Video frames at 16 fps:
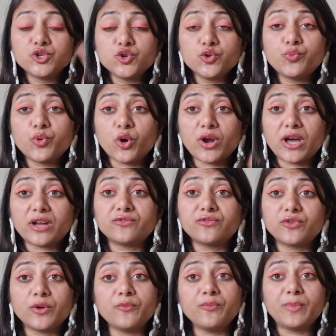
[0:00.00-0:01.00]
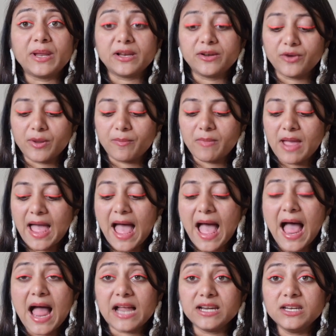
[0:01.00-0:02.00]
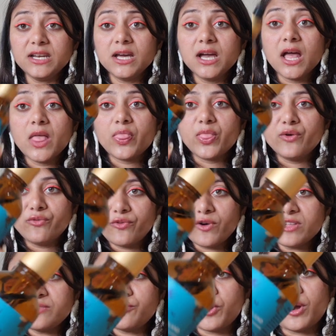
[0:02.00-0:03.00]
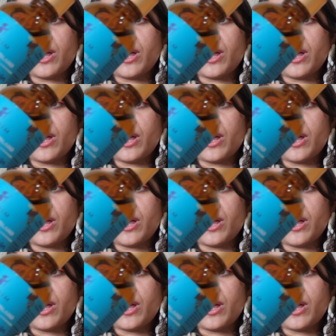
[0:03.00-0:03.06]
from Pilgrim, and the first